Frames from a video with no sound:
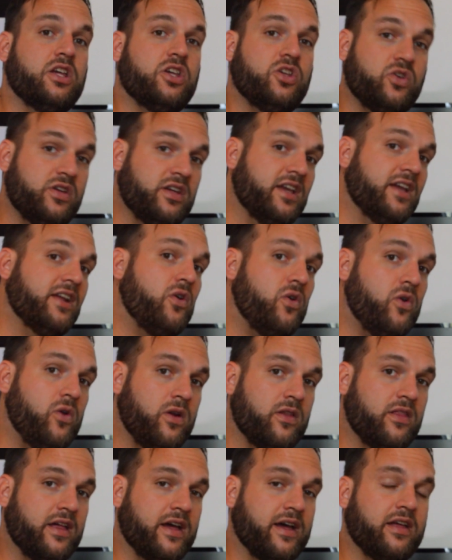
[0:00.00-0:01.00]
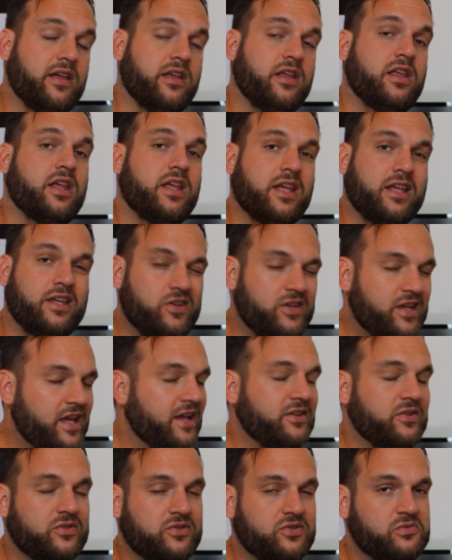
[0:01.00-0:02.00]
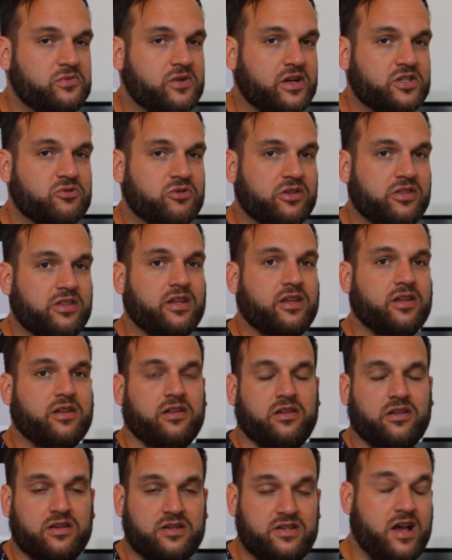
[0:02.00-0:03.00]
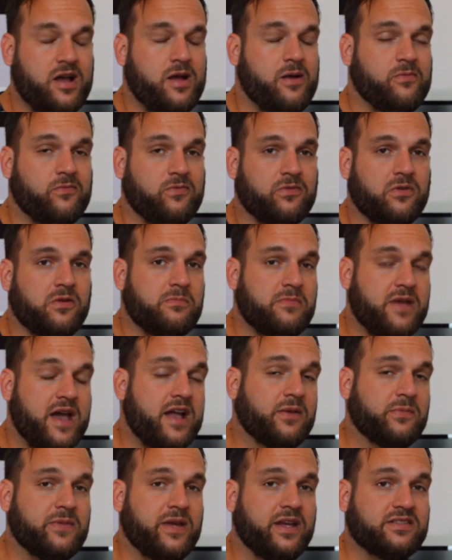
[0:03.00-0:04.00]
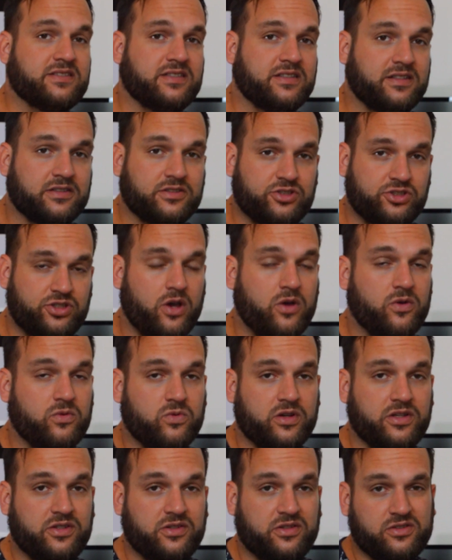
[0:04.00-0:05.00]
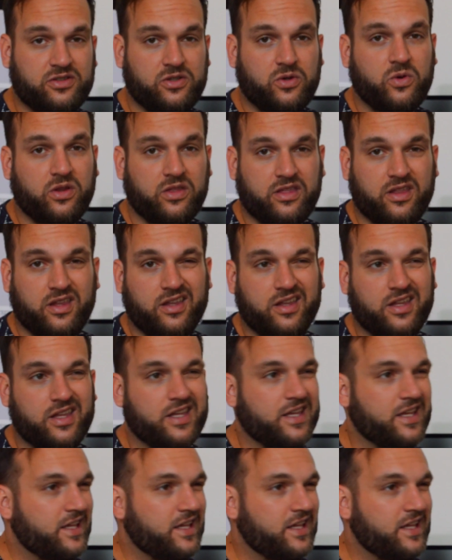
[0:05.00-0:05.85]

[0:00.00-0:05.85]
You can get a hold of that. You can't do too much with it. Dom from Mac Mixing showed what you can do with it.